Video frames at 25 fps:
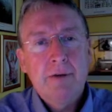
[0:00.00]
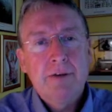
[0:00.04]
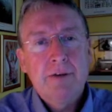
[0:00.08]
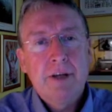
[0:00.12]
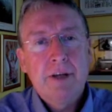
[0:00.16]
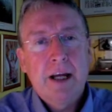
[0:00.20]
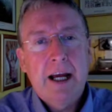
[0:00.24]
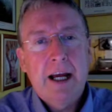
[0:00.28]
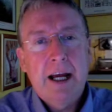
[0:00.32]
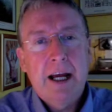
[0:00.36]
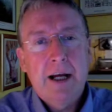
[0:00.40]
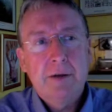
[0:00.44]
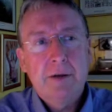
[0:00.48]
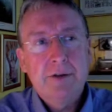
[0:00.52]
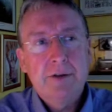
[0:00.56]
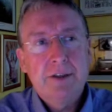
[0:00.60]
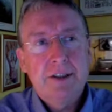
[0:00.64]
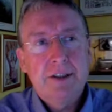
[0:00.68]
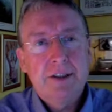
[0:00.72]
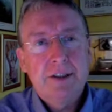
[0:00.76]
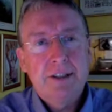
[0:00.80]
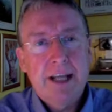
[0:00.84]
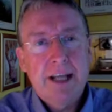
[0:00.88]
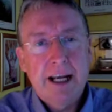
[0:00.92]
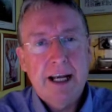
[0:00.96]
how to
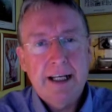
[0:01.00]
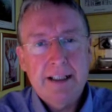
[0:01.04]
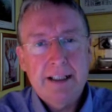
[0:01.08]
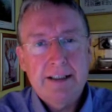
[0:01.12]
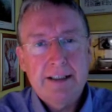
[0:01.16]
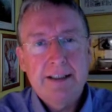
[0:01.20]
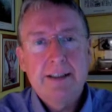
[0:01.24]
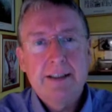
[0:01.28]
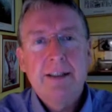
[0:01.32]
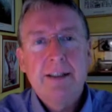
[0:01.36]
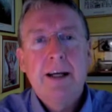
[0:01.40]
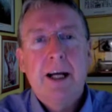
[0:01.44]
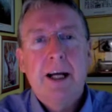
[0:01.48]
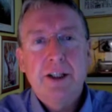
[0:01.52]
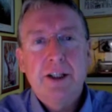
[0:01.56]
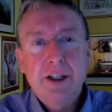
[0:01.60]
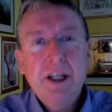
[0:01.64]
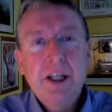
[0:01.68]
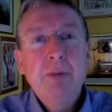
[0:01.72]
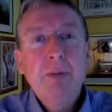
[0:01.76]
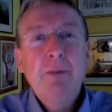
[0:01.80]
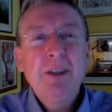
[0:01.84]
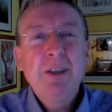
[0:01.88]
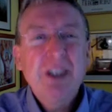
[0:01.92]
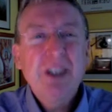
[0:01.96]
detect a
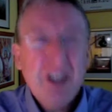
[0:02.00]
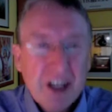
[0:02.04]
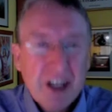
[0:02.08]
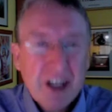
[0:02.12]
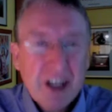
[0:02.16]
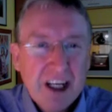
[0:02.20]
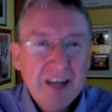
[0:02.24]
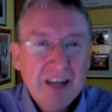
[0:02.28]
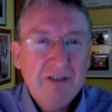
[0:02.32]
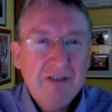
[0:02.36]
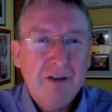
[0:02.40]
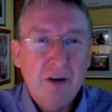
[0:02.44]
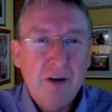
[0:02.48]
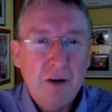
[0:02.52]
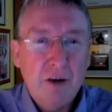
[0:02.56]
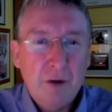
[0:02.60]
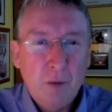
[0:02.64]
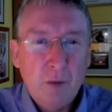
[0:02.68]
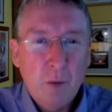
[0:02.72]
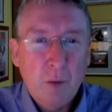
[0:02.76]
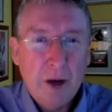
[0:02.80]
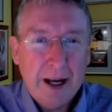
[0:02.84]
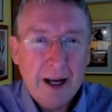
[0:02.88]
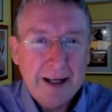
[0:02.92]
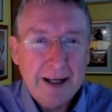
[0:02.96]
cheap and cheerful
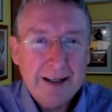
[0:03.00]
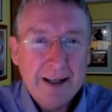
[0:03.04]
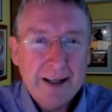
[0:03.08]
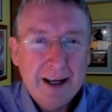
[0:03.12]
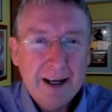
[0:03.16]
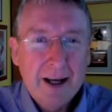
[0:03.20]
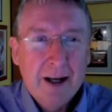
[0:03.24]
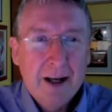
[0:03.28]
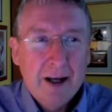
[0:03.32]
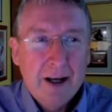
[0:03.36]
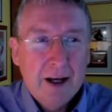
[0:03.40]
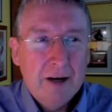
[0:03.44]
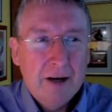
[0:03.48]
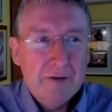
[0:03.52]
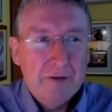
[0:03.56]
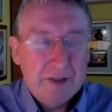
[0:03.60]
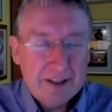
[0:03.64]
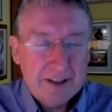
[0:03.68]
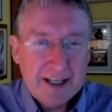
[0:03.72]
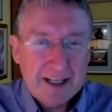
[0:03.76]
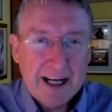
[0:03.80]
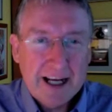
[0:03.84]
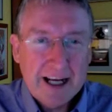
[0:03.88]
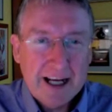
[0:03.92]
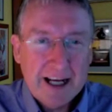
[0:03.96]
way of
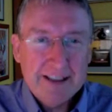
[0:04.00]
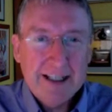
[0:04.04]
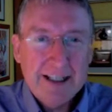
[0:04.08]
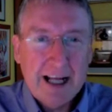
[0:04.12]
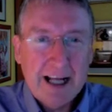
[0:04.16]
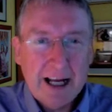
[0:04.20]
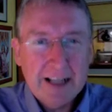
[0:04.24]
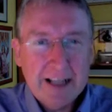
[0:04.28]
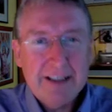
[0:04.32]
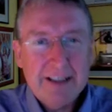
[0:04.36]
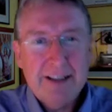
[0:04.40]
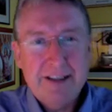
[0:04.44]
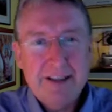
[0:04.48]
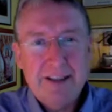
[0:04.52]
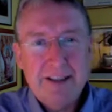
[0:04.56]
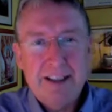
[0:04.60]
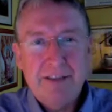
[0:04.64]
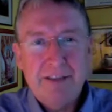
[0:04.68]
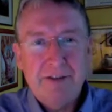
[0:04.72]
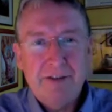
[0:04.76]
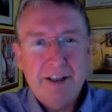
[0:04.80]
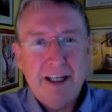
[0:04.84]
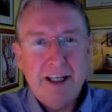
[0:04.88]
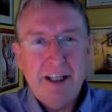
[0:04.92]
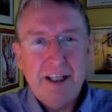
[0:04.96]
detecting axis
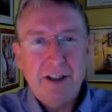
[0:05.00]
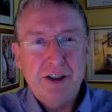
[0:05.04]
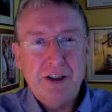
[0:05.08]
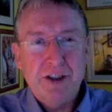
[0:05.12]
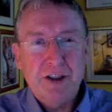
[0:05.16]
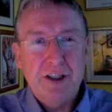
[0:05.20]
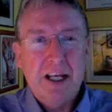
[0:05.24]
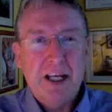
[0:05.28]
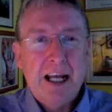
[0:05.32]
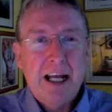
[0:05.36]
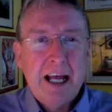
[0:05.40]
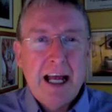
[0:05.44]
deviation.